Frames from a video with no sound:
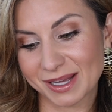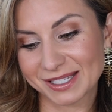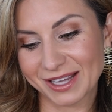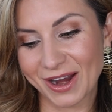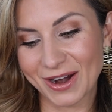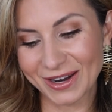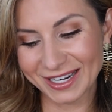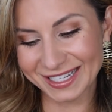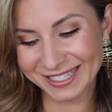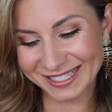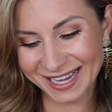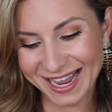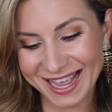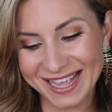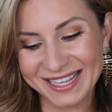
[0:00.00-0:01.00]
mascaras.
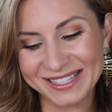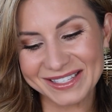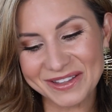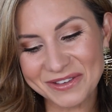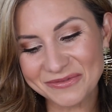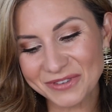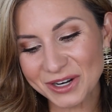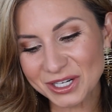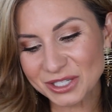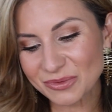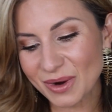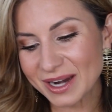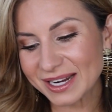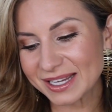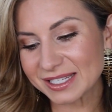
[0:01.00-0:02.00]
so the first
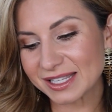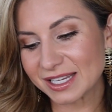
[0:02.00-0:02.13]
one is